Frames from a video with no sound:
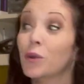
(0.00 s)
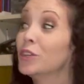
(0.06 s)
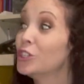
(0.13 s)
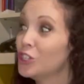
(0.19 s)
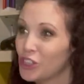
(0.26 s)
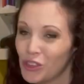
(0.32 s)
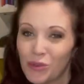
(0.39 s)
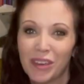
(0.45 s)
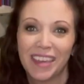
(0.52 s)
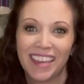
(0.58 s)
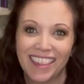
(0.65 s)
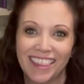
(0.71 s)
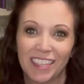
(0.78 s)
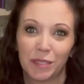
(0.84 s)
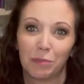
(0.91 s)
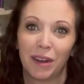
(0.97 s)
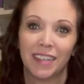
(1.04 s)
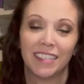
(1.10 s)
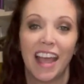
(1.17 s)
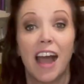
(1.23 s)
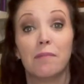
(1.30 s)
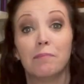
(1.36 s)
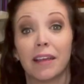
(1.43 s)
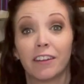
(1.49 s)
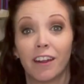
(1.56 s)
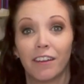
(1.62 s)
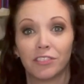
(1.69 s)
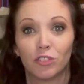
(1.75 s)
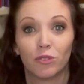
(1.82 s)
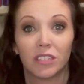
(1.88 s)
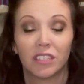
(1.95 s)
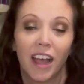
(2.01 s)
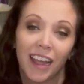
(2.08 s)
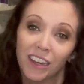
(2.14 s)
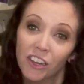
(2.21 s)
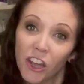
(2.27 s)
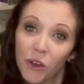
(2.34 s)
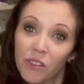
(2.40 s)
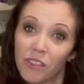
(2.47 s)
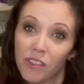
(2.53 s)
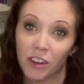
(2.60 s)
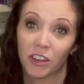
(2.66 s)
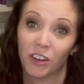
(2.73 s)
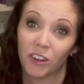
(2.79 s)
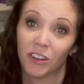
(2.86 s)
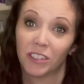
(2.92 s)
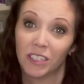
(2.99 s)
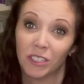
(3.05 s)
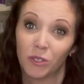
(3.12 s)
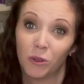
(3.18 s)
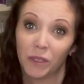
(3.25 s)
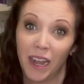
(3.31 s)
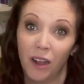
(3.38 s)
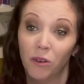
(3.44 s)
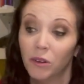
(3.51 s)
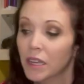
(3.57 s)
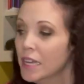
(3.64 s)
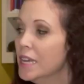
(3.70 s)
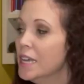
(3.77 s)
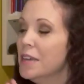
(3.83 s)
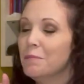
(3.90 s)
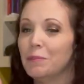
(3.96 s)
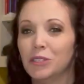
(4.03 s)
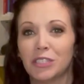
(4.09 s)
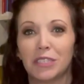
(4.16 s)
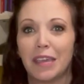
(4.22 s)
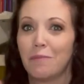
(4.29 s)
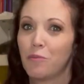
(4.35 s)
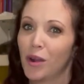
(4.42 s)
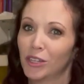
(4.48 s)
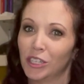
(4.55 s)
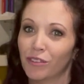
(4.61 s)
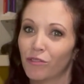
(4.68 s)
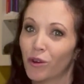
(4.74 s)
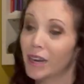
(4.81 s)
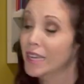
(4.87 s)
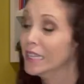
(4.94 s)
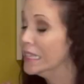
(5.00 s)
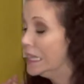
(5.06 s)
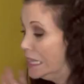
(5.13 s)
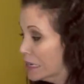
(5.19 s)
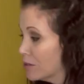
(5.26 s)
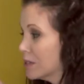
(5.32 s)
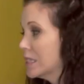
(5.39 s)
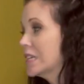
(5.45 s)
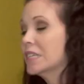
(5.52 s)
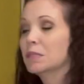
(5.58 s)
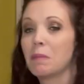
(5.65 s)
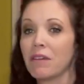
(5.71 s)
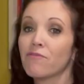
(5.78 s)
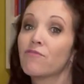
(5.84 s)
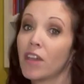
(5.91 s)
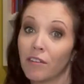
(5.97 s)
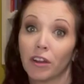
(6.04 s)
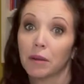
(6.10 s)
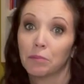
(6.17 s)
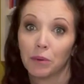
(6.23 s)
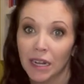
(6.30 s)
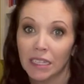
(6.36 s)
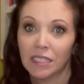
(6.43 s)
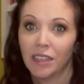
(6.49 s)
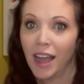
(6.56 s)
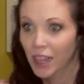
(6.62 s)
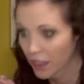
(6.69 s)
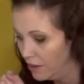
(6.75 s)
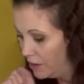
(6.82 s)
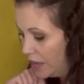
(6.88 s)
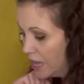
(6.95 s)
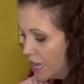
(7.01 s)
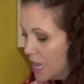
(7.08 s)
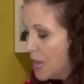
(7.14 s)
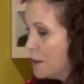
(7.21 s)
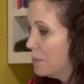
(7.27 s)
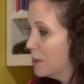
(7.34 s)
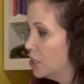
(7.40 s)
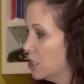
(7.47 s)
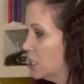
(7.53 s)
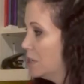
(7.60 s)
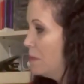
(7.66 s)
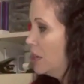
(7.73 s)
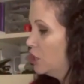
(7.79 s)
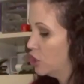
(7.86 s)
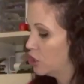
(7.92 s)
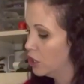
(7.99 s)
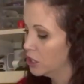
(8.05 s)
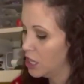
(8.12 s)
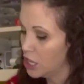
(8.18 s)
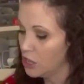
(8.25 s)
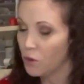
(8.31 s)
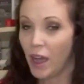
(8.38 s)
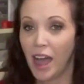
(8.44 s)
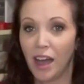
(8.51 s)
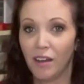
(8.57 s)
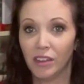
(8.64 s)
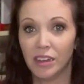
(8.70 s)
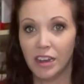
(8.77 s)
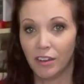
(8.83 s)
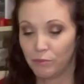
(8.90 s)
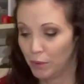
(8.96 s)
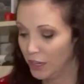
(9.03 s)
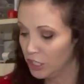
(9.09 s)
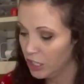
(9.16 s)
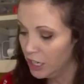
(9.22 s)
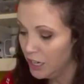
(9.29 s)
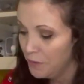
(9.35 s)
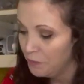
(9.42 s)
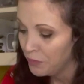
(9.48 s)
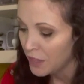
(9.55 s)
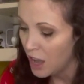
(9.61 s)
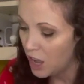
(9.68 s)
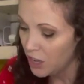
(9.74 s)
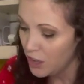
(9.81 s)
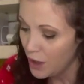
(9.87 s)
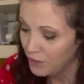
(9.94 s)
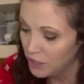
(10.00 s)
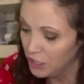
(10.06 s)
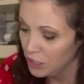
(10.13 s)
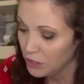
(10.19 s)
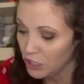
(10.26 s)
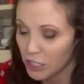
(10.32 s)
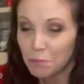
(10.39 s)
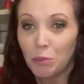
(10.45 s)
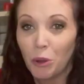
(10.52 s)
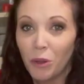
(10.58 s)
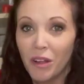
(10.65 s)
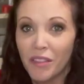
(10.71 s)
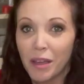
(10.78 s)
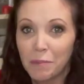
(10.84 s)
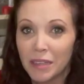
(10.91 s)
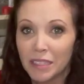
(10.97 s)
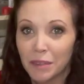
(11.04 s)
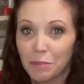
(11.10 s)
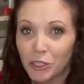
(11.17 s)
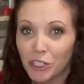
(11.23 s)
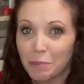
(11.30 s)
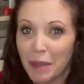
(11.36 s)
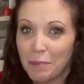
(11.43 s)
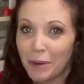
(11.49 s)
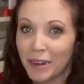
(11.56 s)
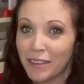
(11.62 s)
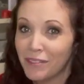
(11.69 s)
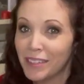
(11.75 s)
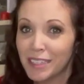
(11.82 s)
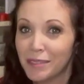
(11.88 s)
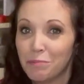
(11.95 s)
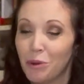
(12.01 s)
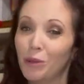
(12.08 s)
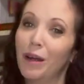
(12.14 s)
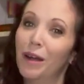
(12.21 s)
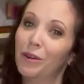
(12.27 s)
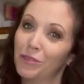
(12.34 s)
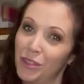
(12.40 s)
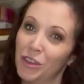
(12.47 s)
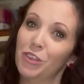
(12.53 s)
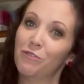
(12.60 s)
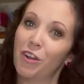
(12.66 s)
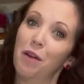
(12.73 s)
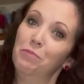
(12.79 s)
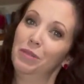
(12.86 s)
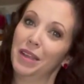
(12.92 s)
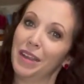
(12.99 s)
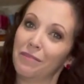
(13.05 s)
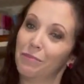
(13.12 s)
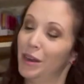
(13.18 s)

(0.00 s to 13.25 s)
which you can get this press at my craft stores. I know that they're currently sold out, but just keep watching for it. It literally is my favorite press. I love it. But just to make sure that you have enough pressure, all you have to do is just pull on that piece of butcher paper, and if it doesn't pull out, then you've got plenty of